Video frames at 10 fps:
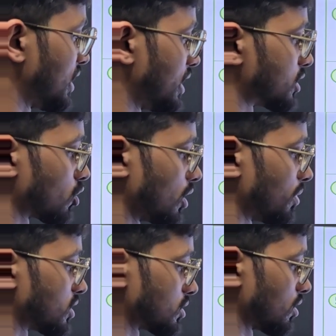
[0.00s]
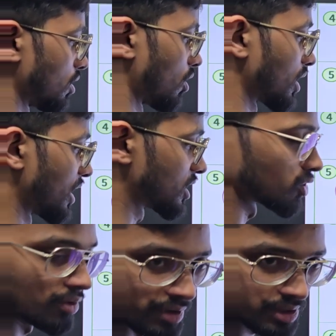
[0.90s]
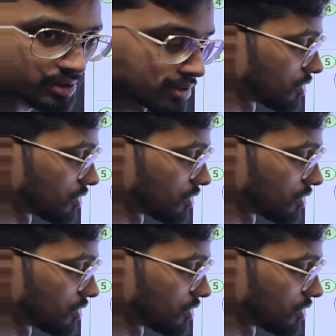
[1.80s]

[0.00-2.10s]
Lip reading: in insoluble organic solvents.